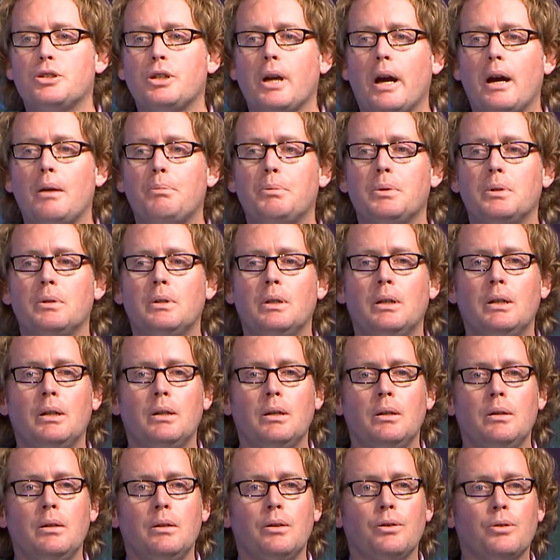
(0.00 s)
shop,
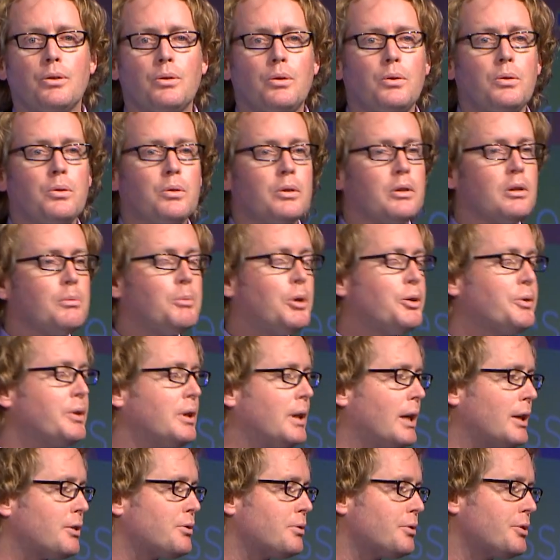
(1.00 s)
or in a
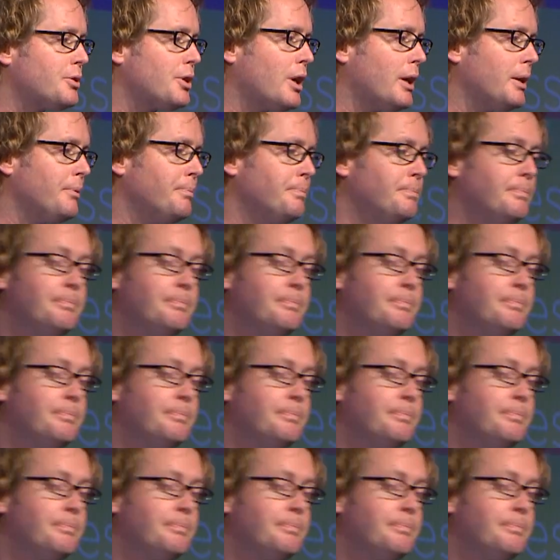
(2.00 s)
multinational chain.